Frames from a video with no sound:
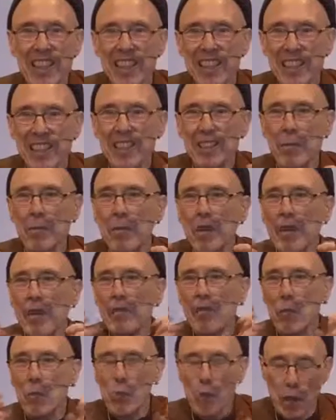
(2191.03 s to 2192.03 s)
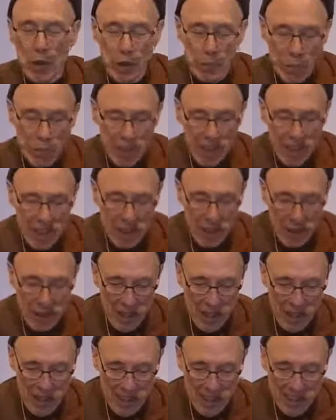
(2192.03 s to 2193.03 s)
There's a bit of a wordplay going
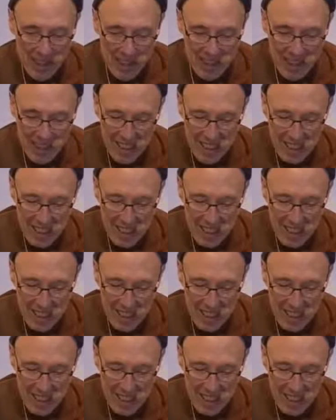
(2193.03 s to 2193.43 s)
on here.